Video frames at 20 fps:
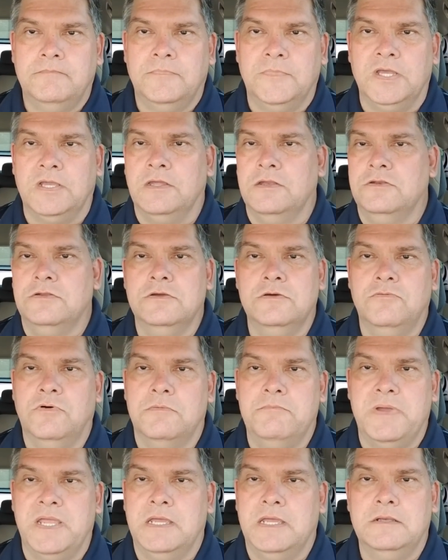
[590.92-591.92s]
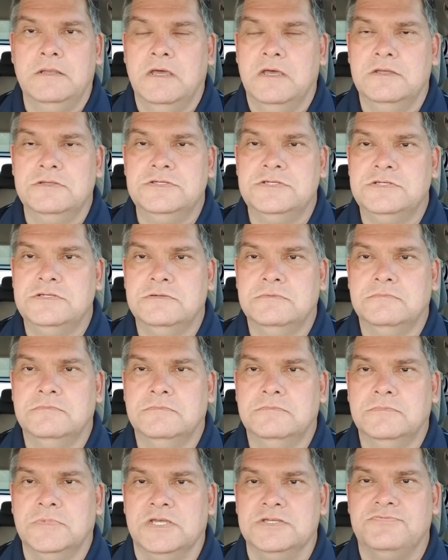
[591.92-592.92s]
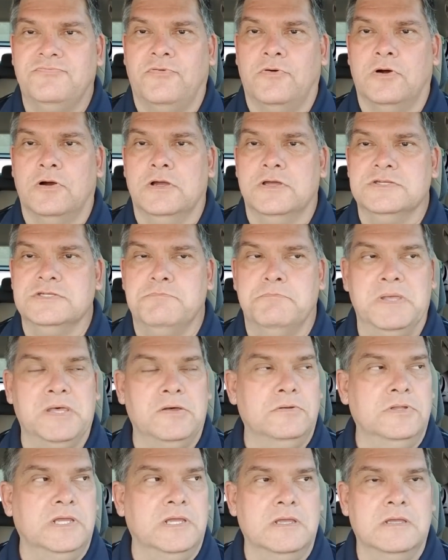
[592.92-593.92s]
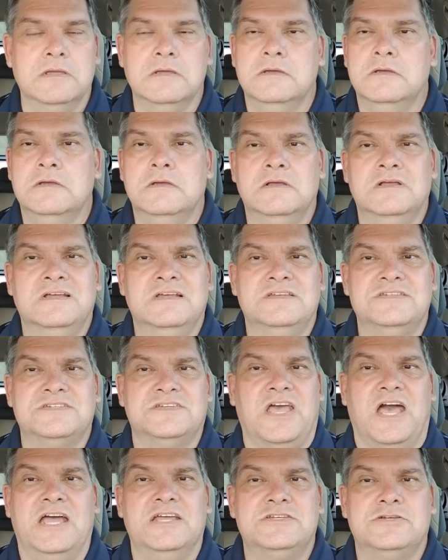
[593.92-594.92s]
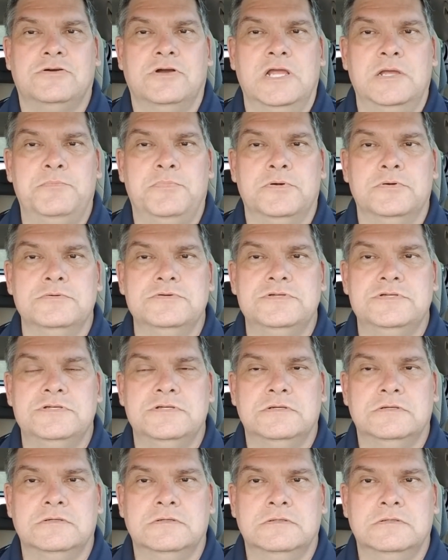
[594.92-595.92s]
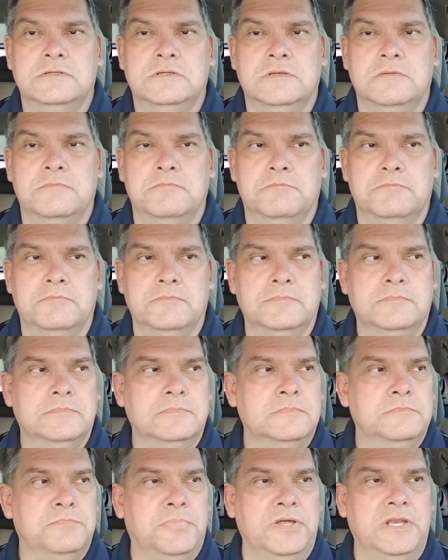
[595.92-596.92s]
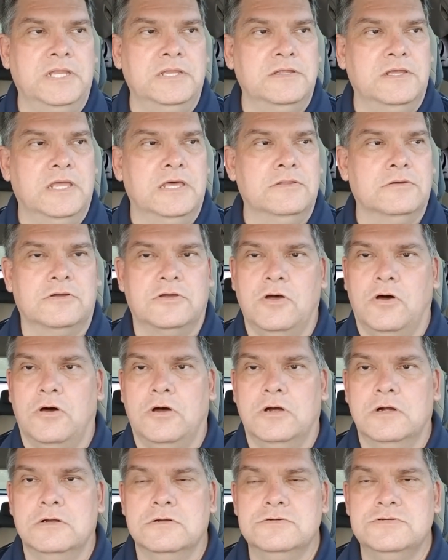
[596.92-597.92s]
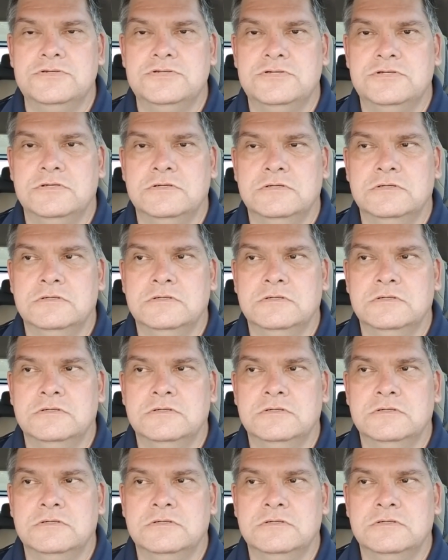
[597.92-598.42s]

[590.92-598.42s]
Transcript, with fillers: that can do what man does as far as building skyscrapers, putting together cars,